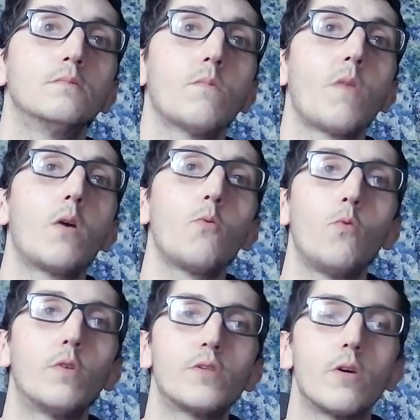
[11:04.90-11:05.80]
What's
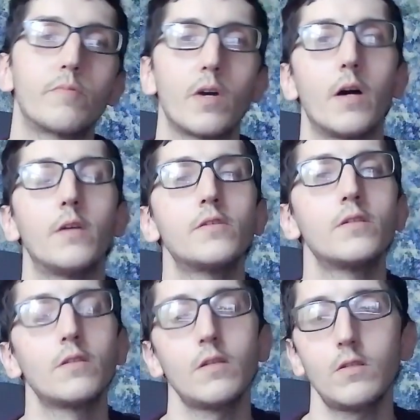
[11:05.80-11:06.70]
up, guys?
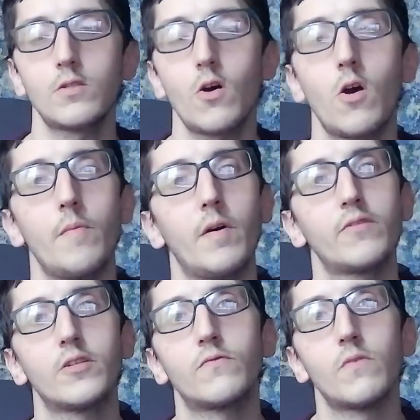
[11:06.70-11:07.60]
Sorry about this
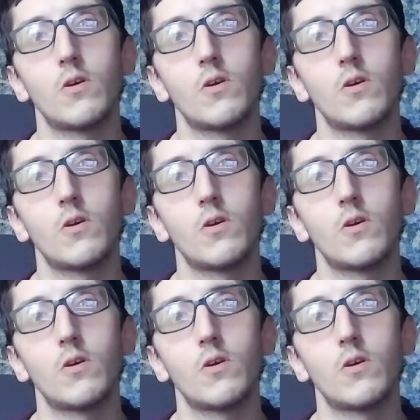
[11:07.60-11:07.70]
video.